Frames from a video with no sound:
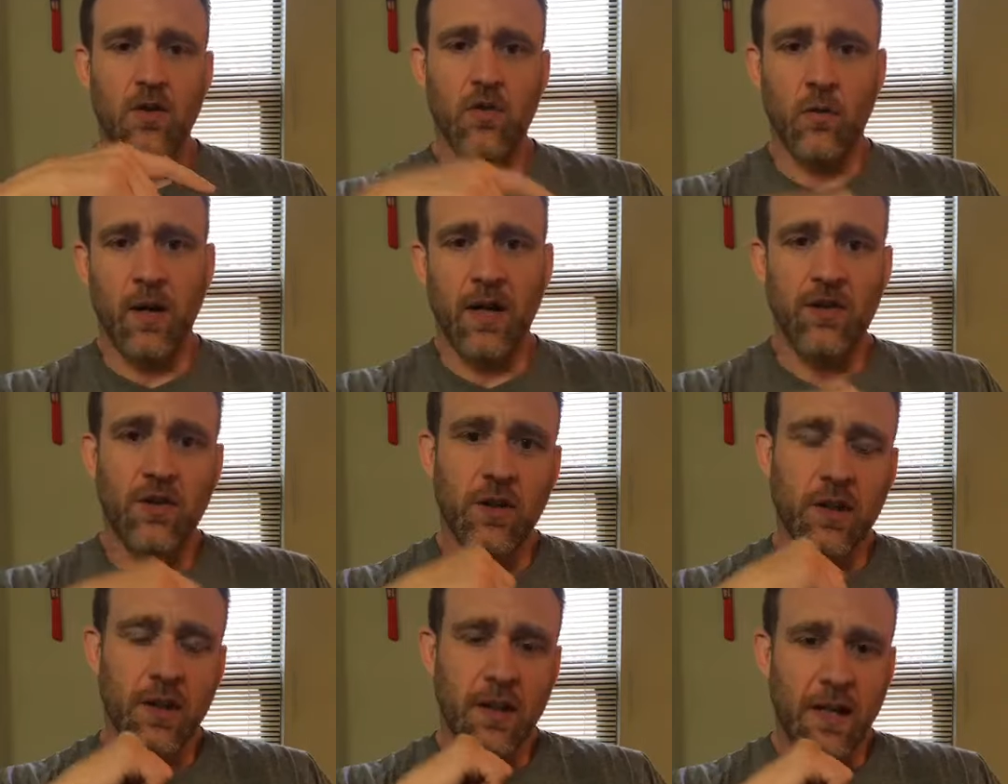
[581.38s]

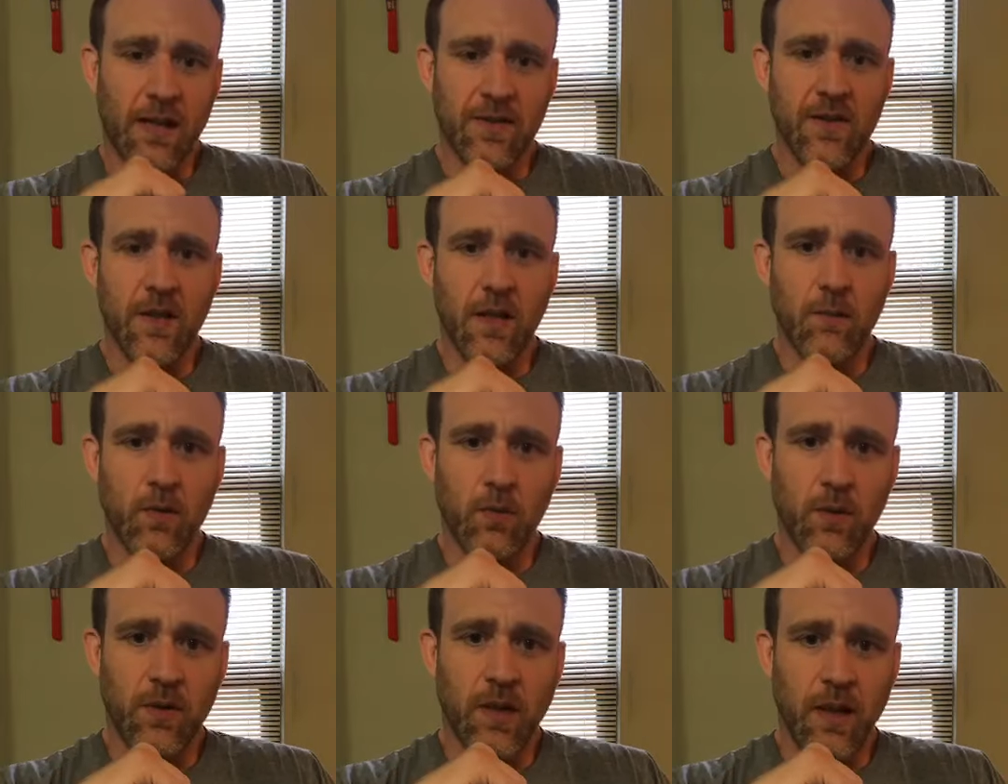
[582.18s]
direction that
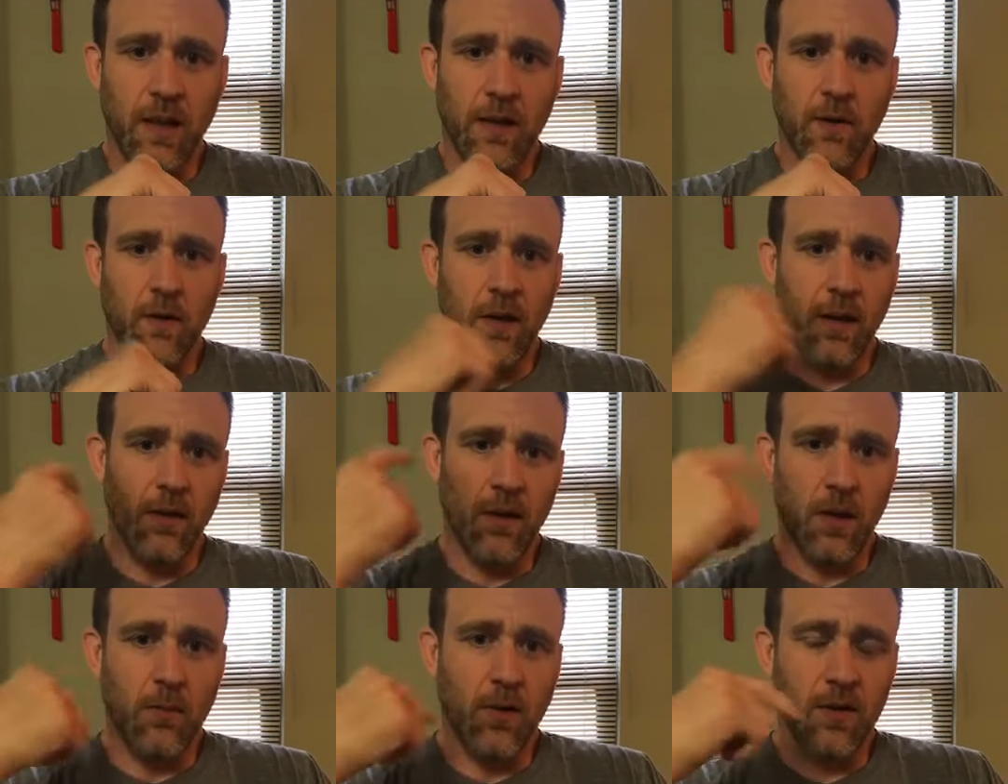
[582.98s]
statement will take, or that
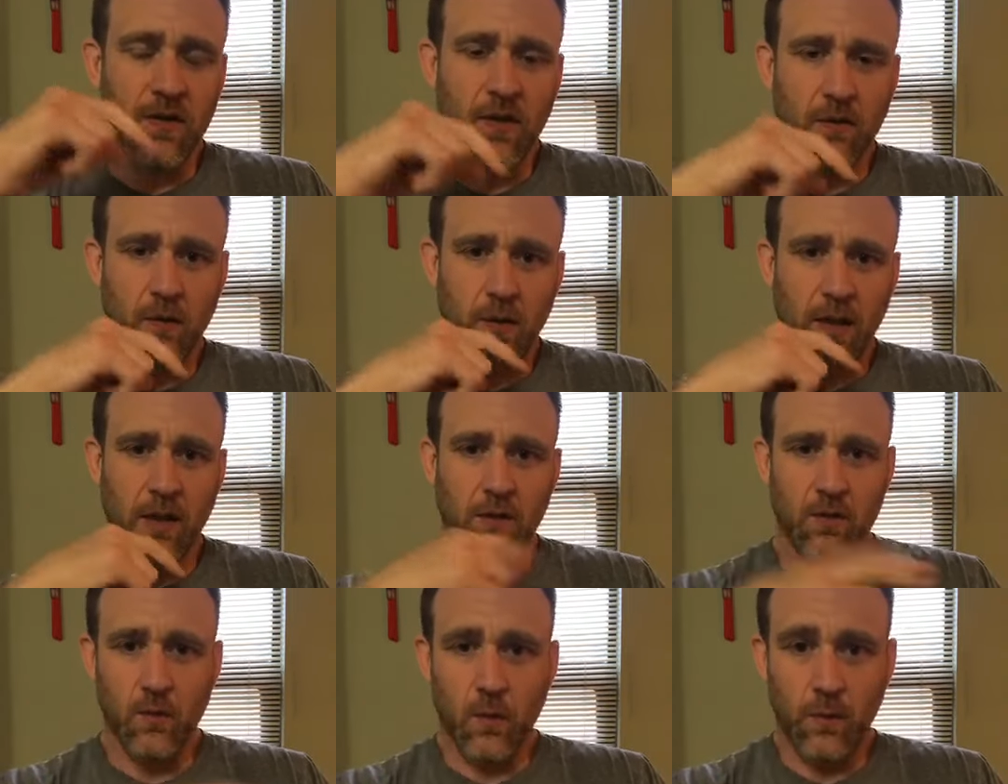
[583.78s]
thought process will
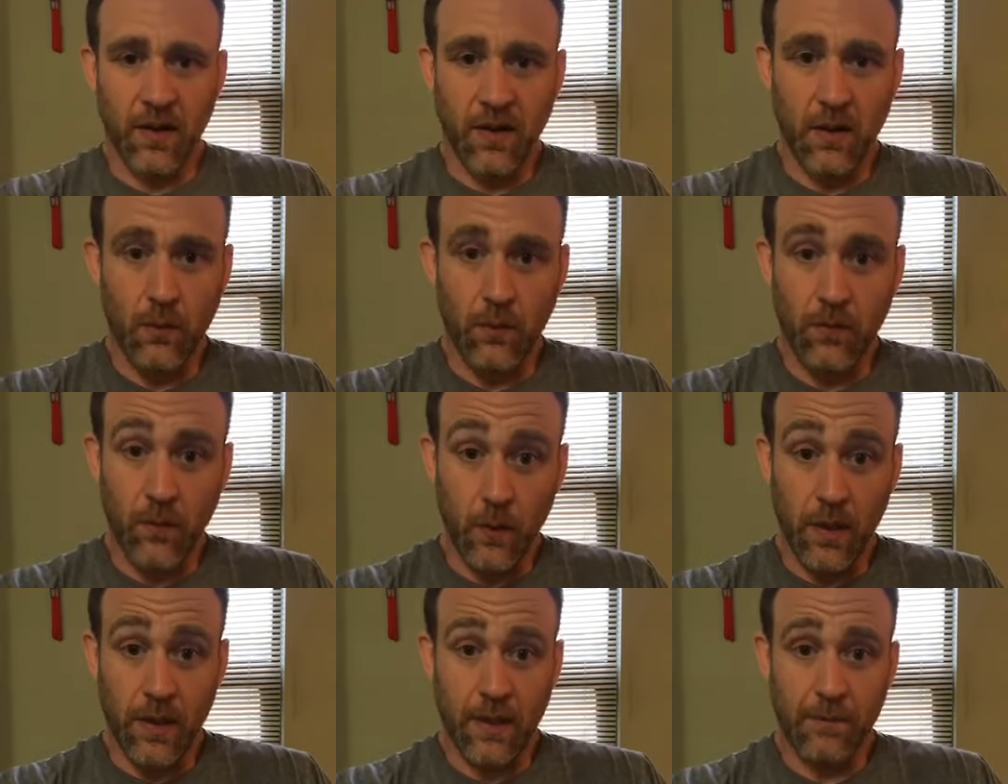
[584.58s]
take, is, well, we got to
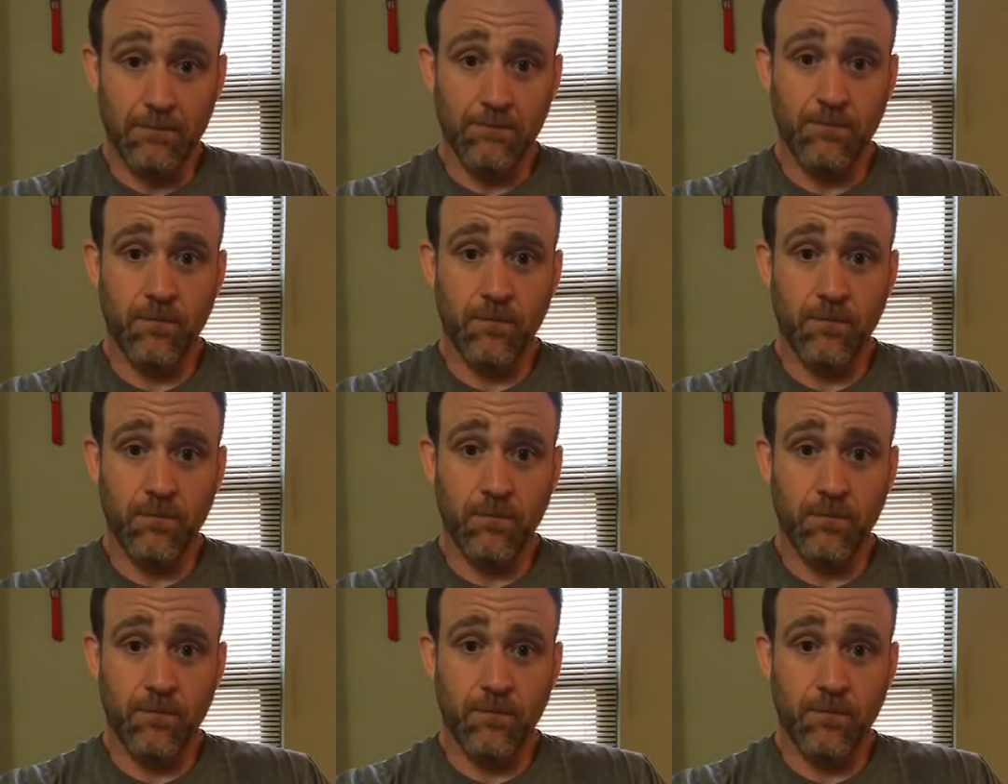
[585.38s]
avoid it.